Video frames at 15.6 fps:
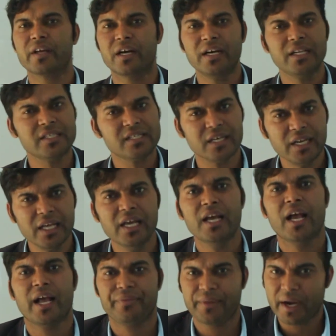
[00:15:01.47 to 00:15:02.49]
condition,
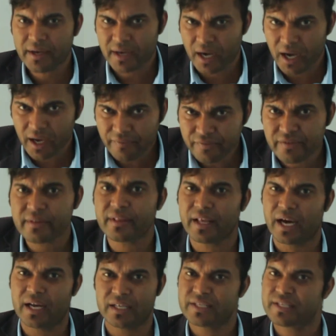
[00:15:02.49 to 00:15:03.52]
and that times they
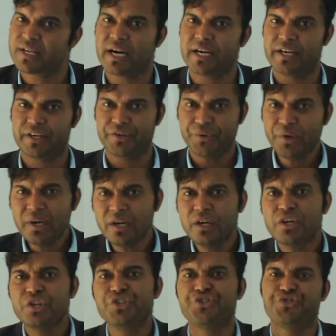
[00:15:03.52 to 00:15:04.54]
are started
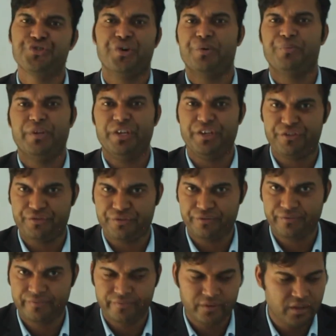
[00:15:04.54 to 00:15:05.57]
to germinate
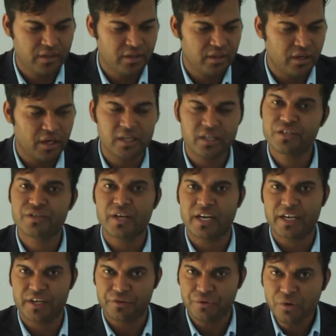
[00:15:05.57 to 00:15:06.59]
or
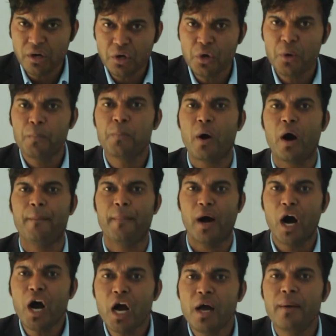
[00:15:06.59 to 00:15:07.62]
started to form
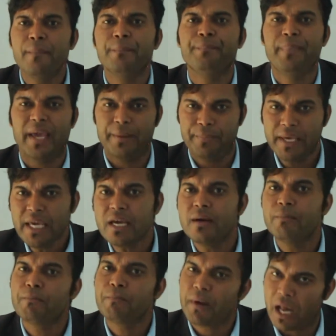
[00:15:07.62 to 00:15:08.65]
a baby
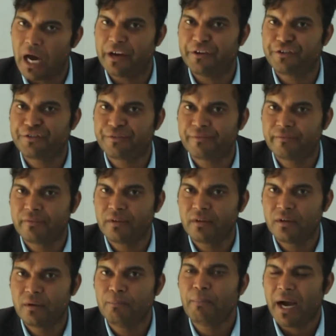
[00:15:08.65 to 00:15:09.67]
plant
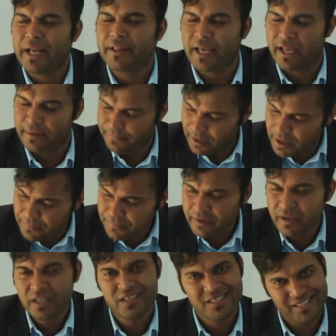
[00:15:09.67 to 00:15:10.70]
by the help
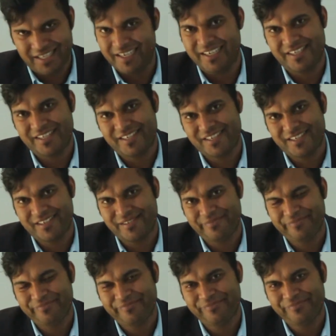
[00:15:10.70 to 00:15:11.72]
of
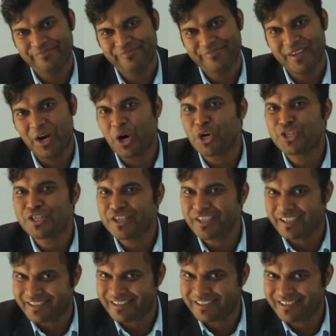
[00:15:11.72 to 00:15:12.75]
seeds, isn't
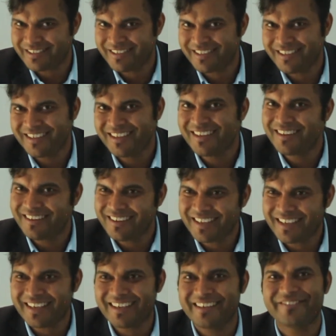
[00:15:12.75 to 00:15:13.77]
it?
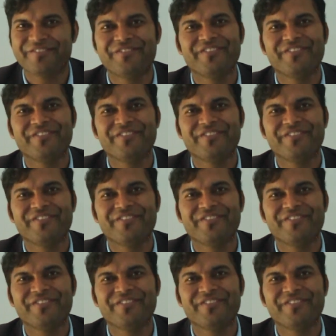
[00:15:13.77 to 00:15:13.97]
Okay.